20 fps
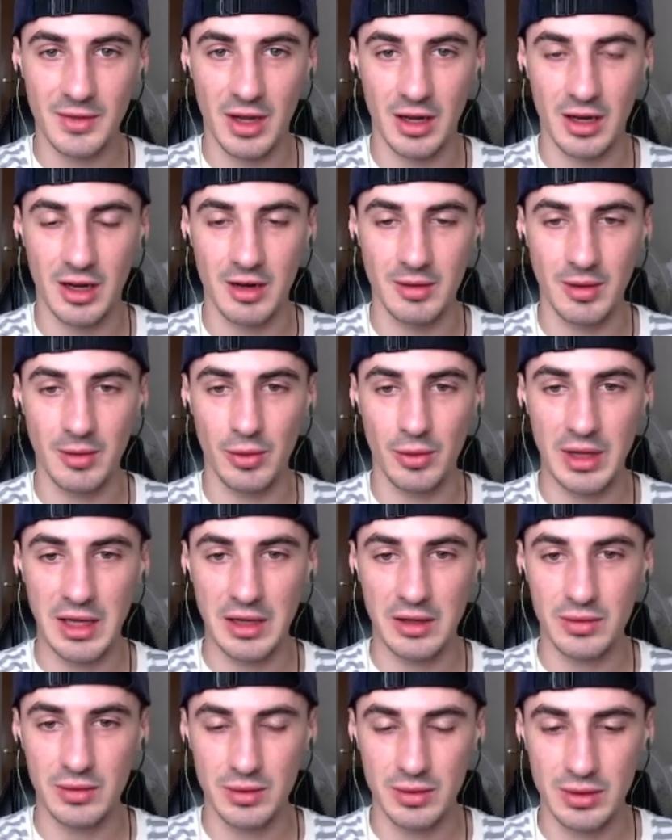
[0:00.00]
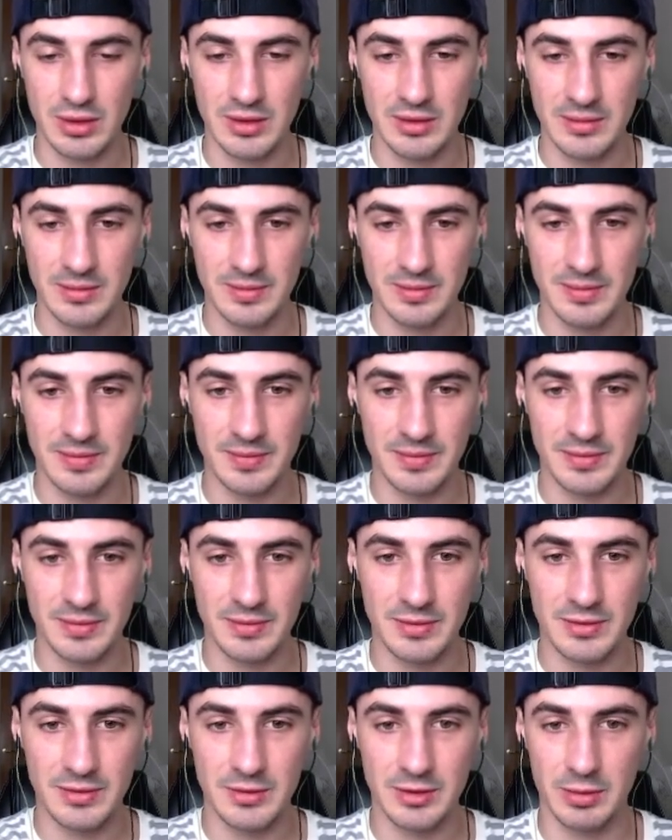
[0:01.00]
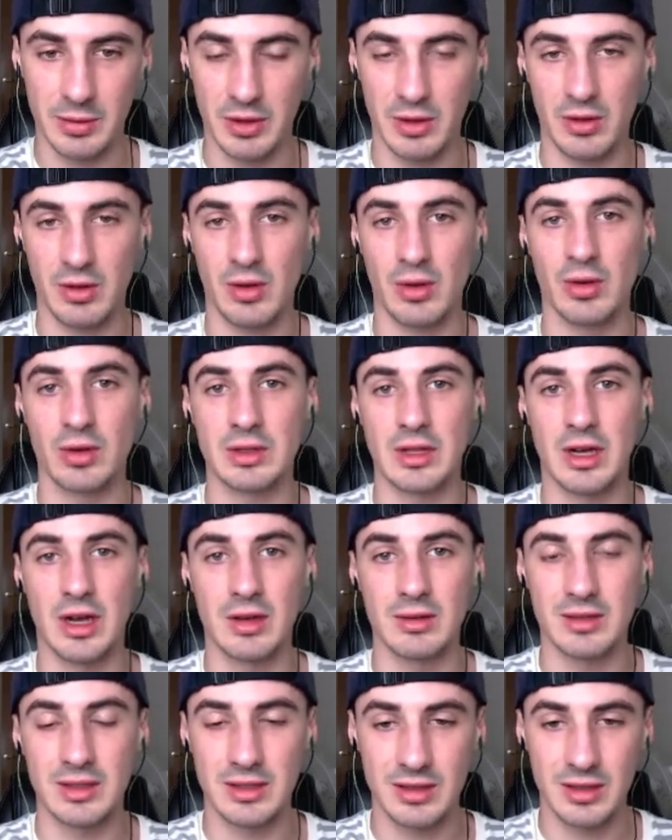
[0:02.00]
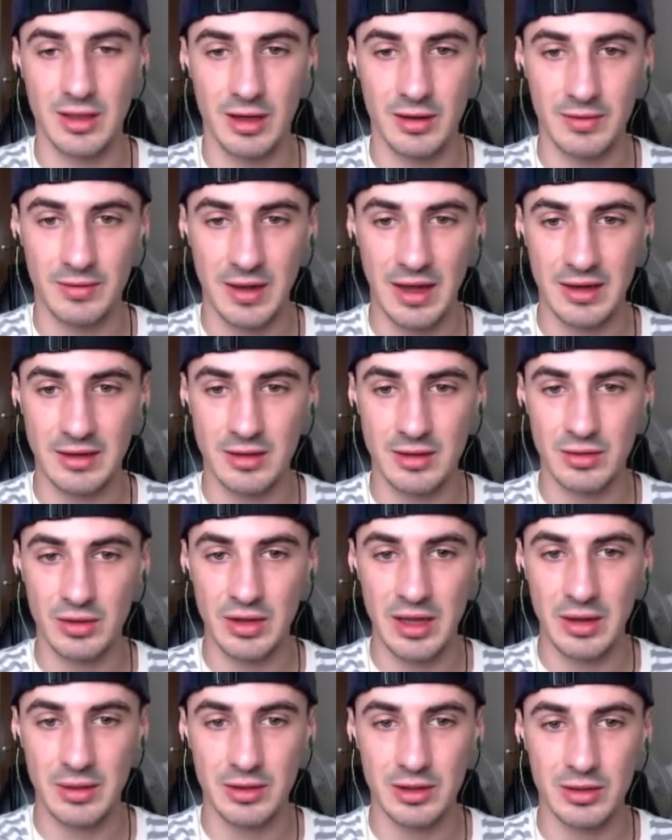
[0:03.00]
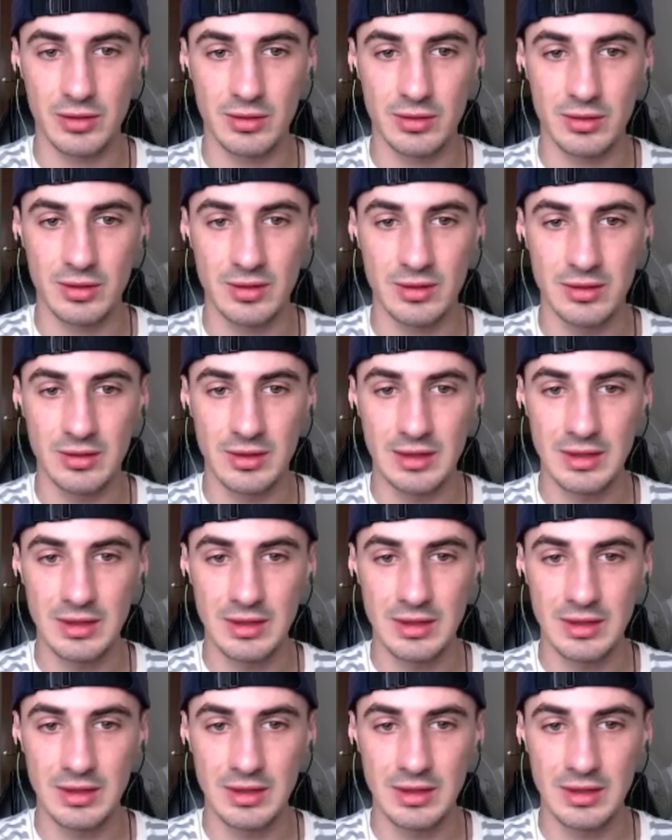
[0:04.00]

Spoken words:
I can't remember what they're called. It's been a long time since I found out what they were called.